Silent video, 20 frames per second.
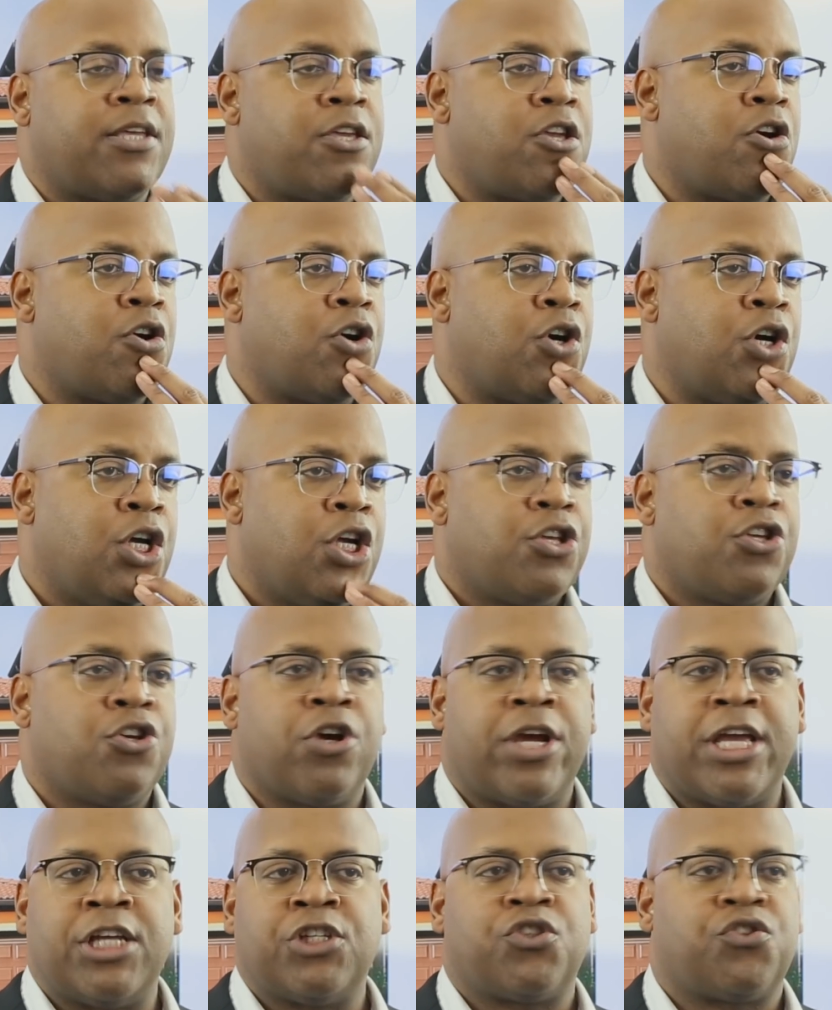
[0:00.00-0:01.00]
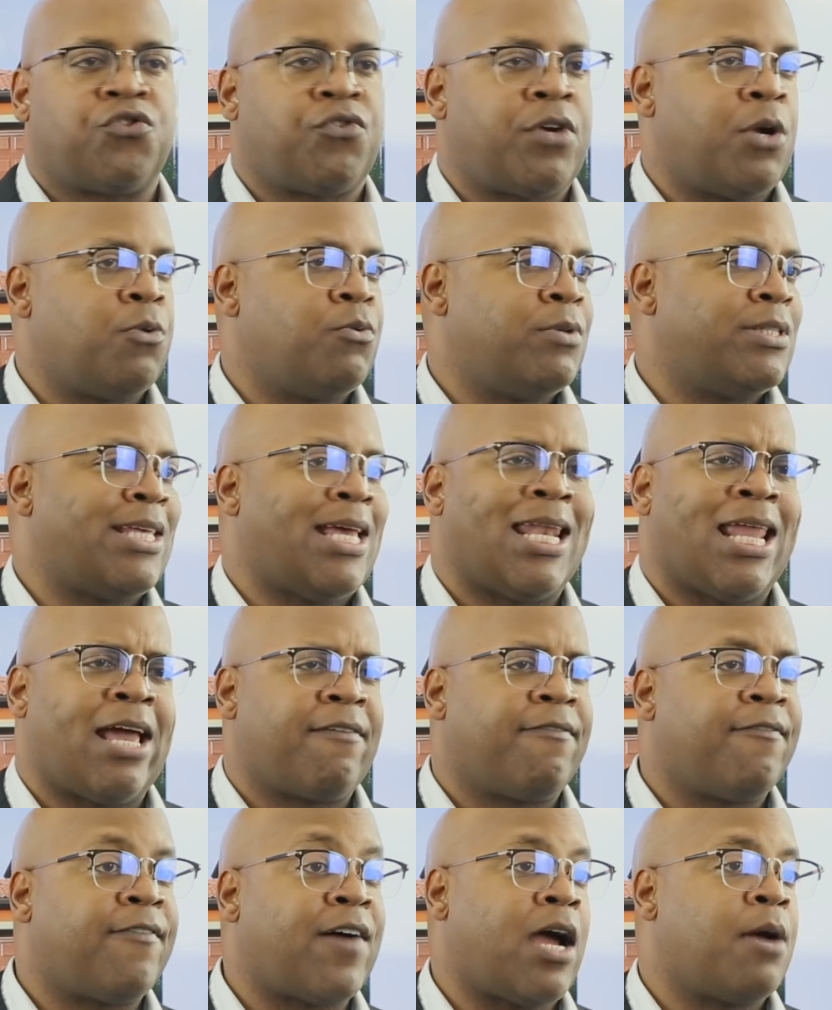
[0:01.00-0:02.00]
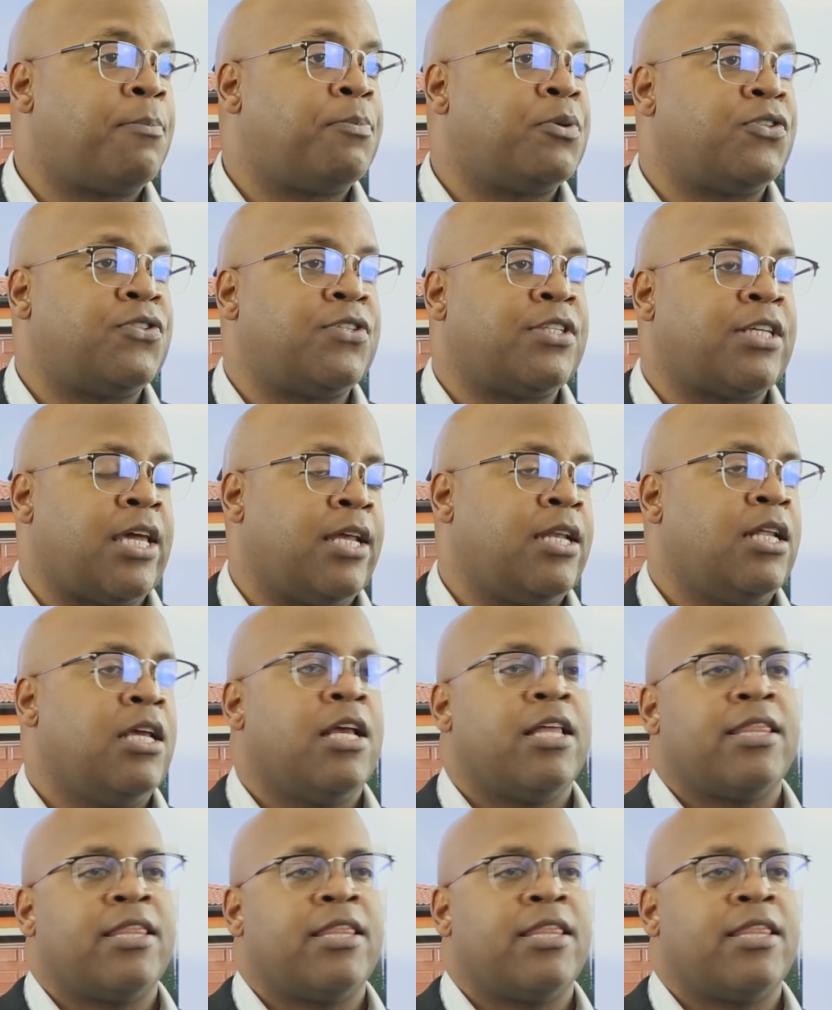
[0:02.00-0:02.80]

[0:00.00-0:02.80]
say your interest rate was at like 5%.